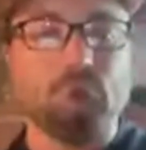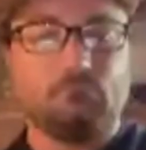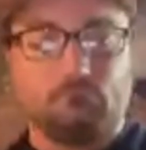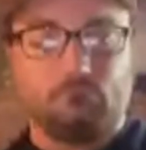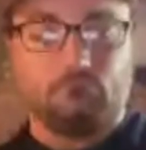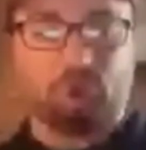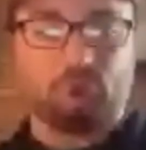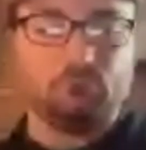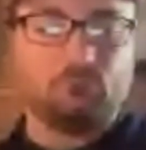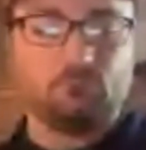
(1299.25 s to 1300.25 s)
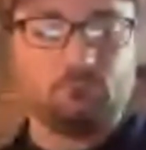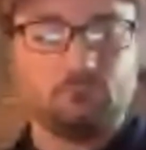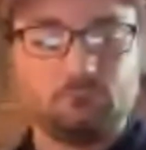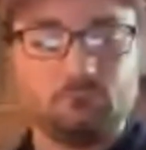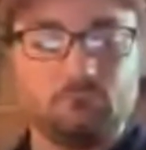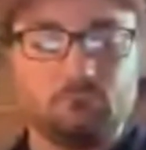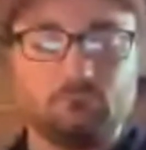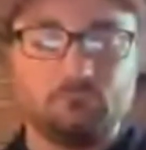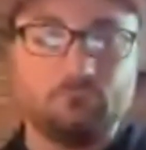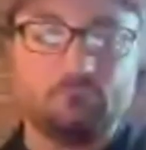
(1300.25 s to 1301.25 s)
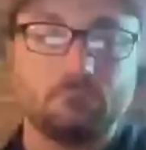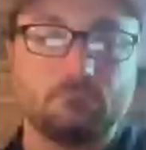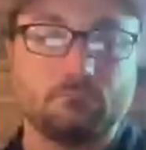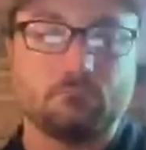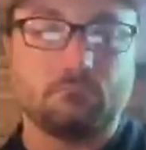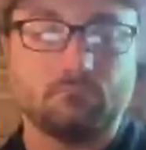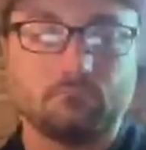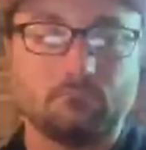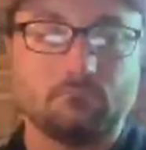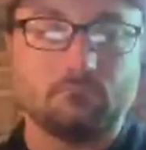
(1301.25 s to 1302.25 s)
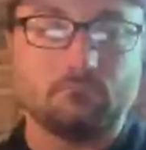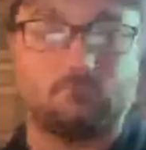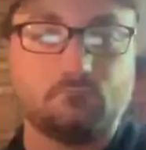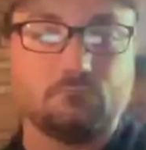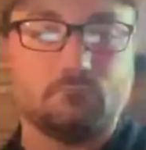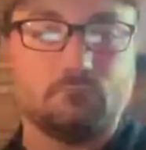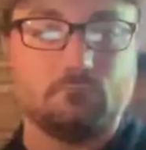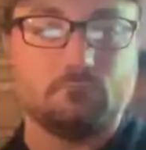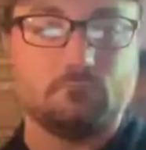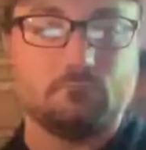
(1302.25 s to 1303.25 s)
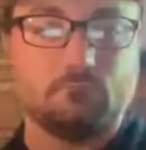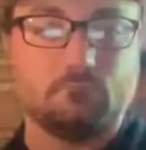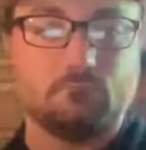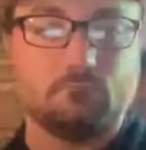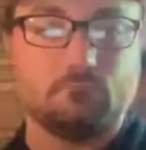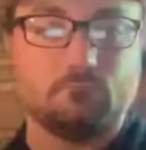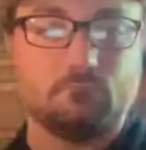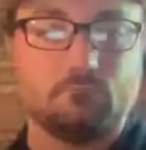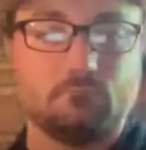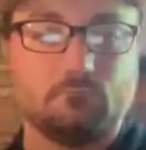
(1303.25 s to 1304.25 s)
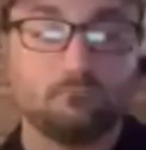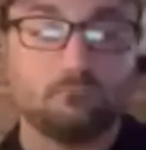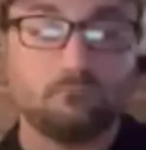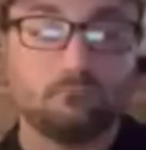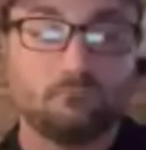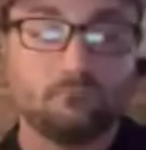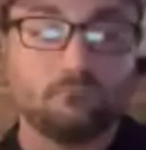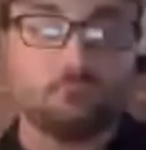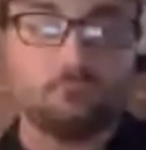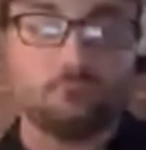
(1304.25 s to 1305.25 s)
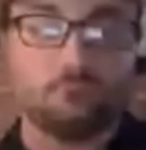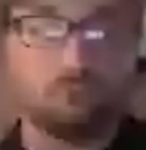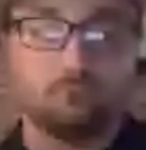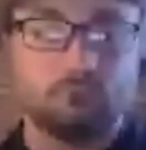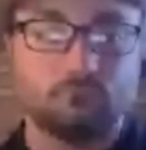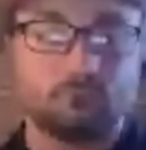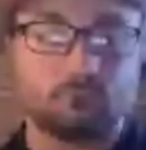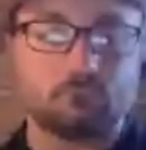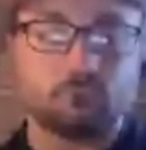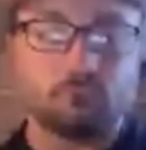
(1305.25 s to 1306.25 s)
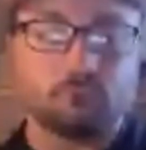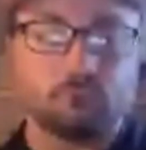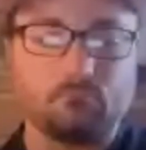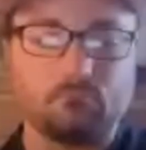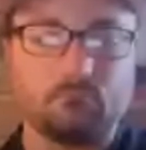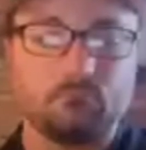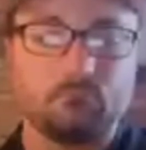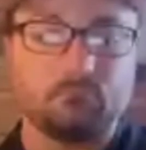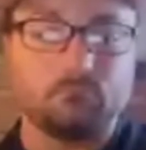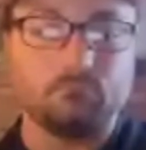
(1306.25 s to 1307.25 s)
(silent)